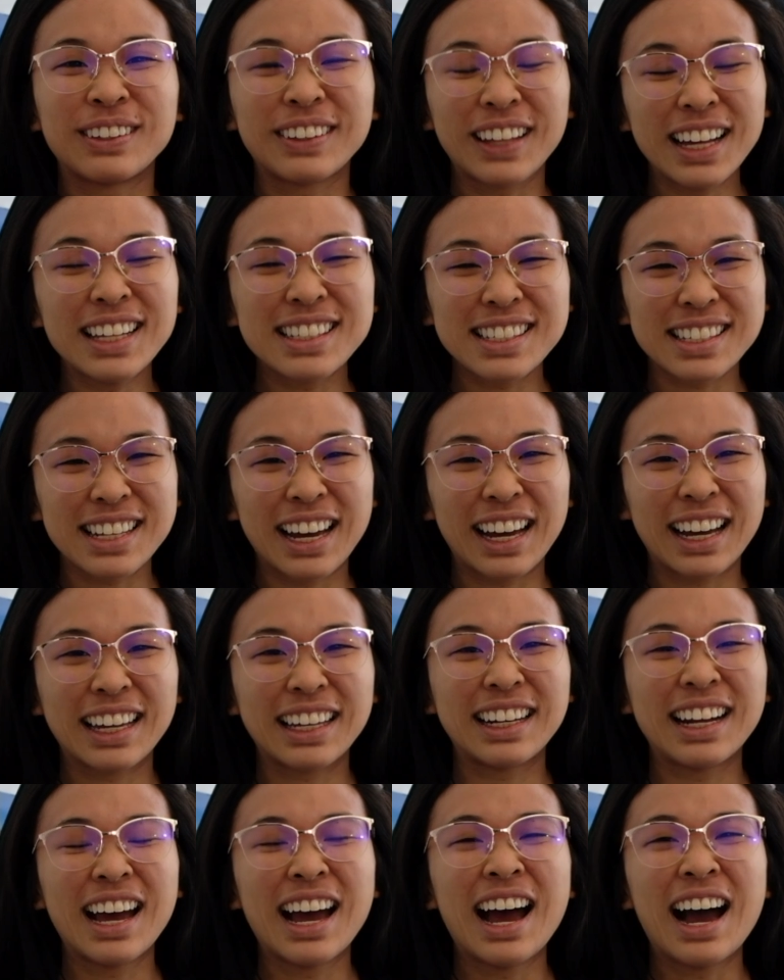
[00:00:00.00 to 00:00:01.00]
that
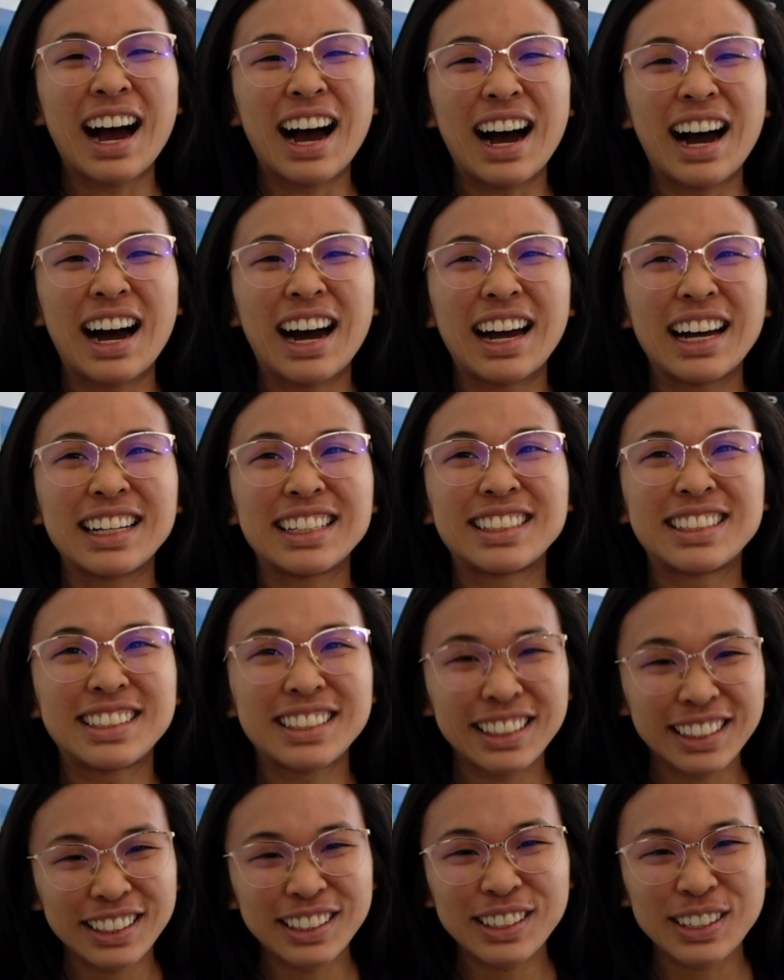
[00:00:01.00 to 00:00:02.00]
said, I
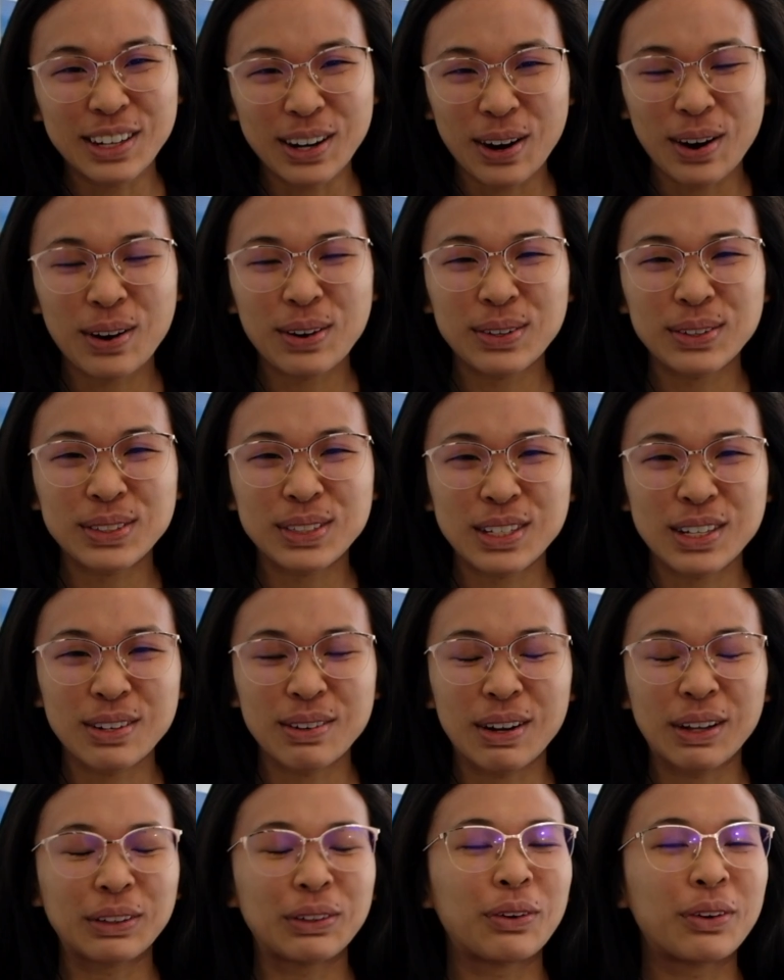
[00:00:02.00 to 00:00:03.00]
did go to
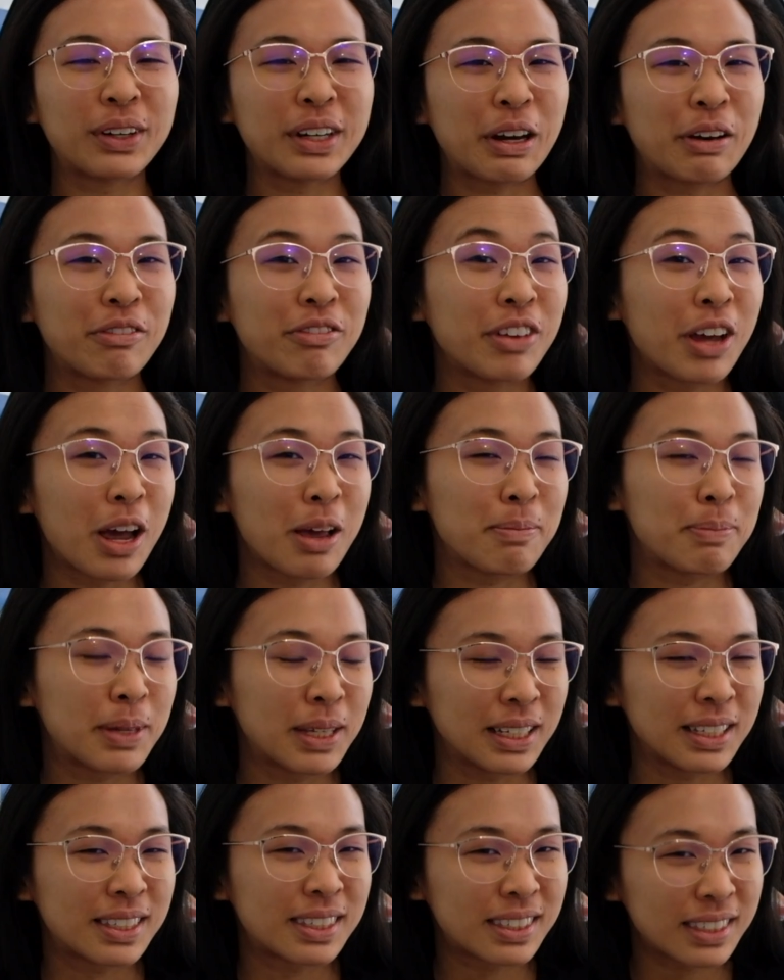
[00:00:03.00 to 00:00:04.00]
a L'Oreal
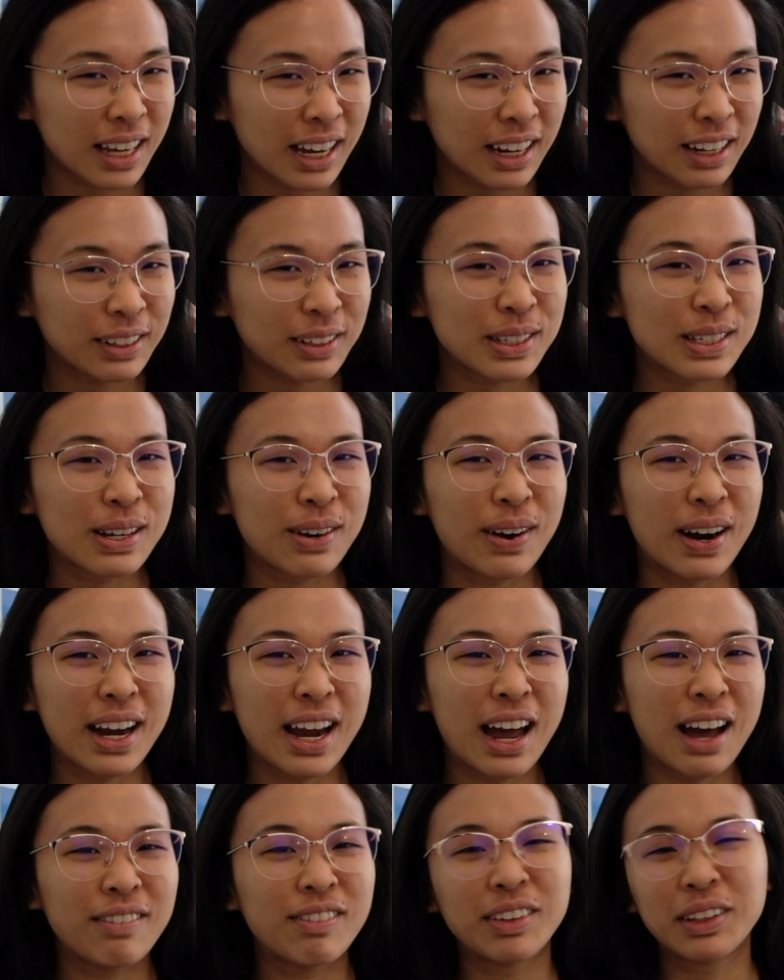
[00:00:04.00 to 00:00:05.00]
VIP sale, so I
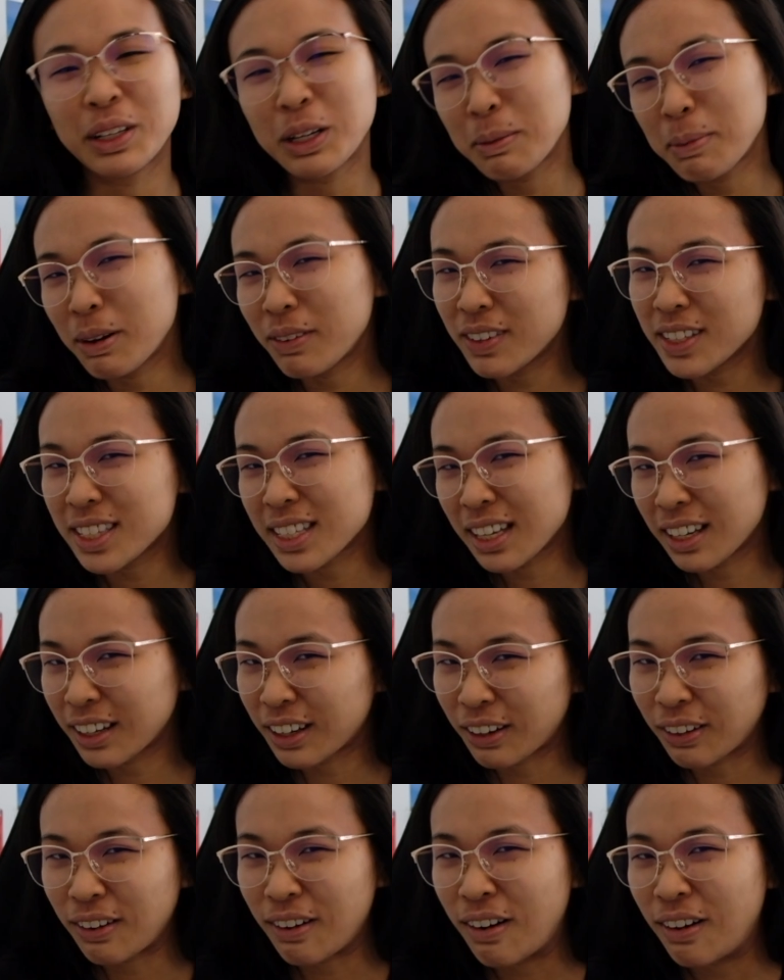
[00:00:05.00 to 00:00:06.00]
have a little bit of a
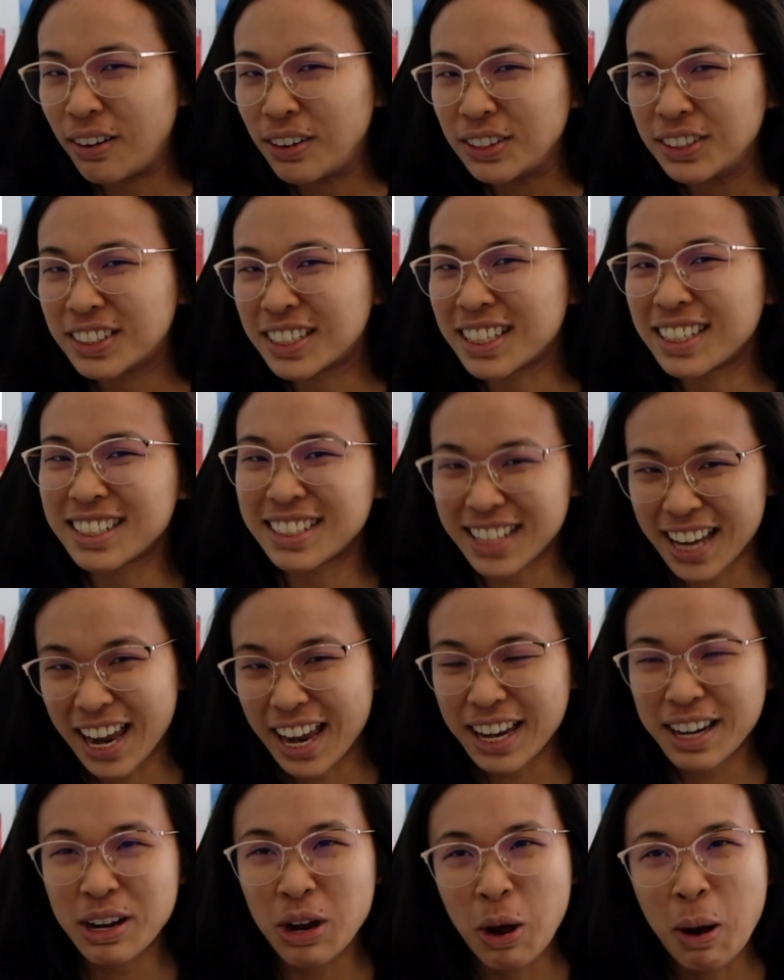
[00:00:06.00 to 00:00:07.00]
skincare haul
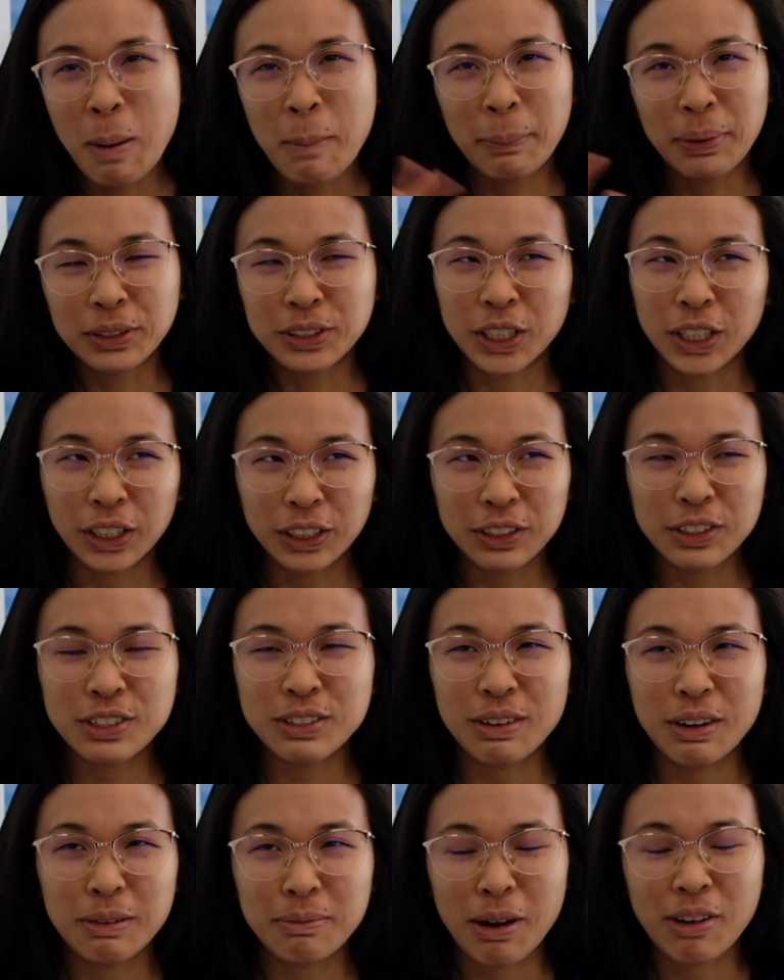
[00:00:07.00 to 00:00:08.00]
today, particularly
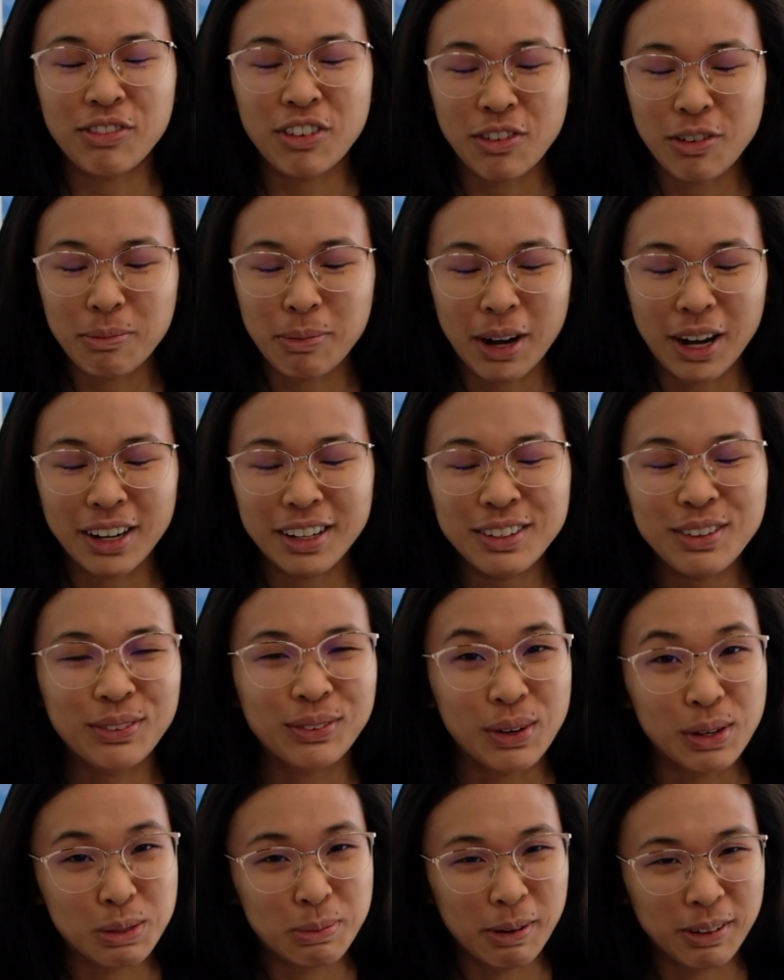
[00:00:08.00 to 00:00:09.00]
surrounding my favorite brand,
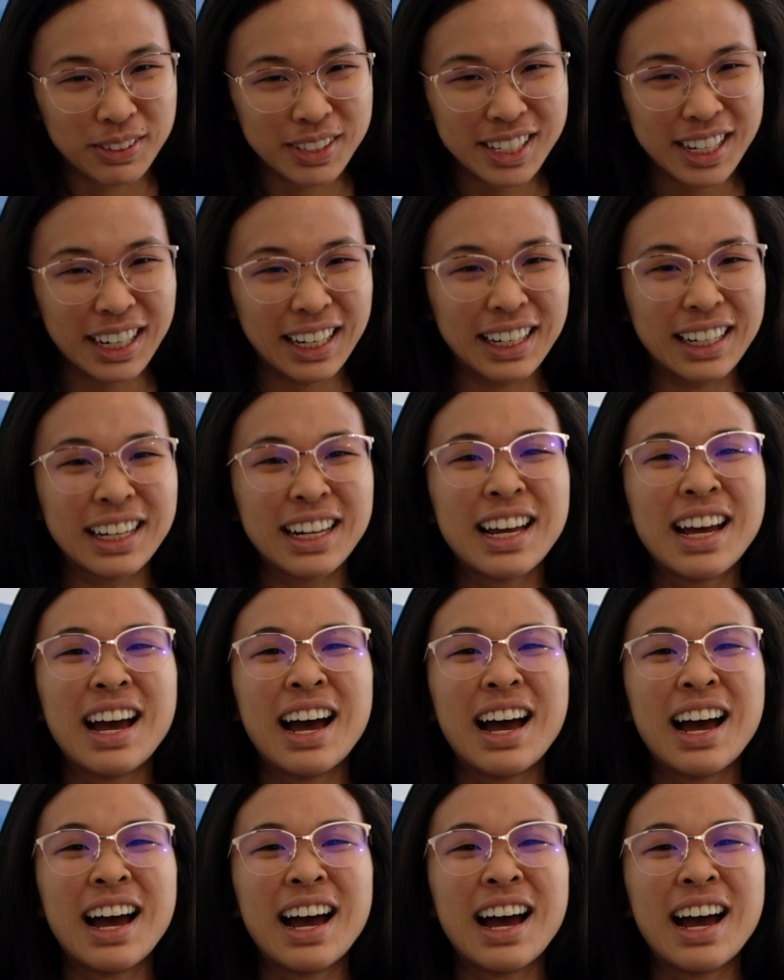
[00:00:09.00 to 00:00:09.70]
Roche-Posay.